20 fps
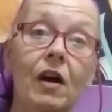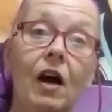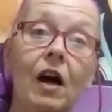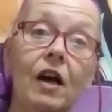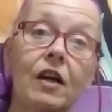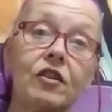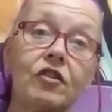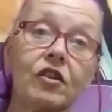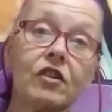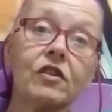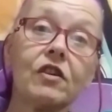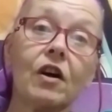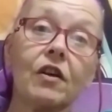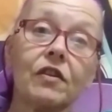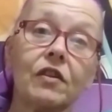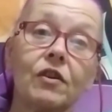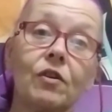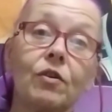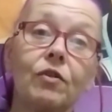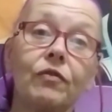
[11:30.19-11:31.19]
I just got
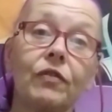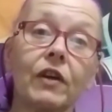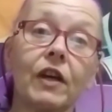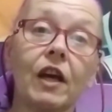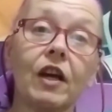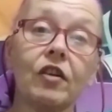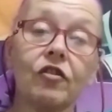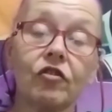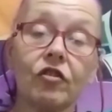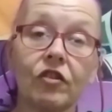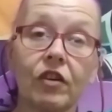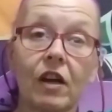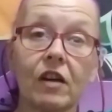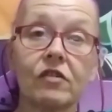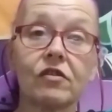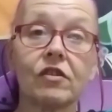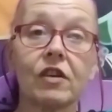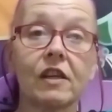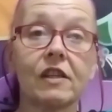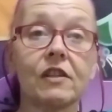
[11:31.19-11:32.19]
the notification
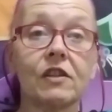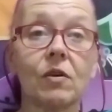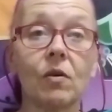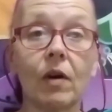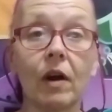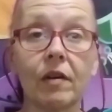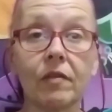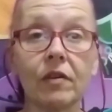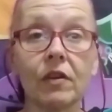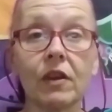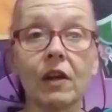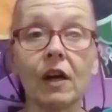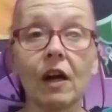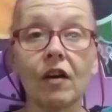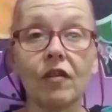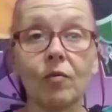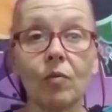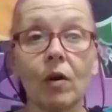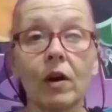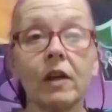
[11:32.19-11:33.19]
yesterday, so everything
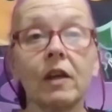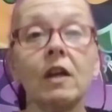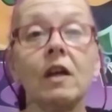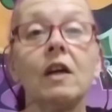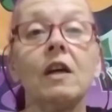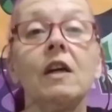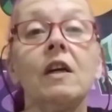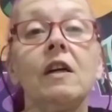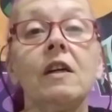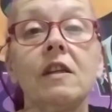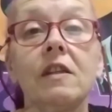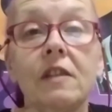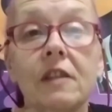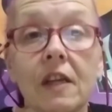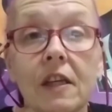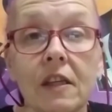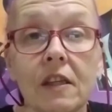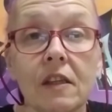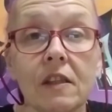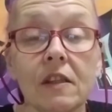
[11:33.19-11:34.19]
I've won
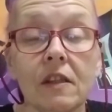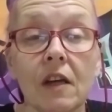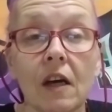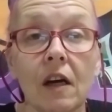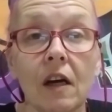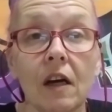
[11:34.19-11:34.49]
since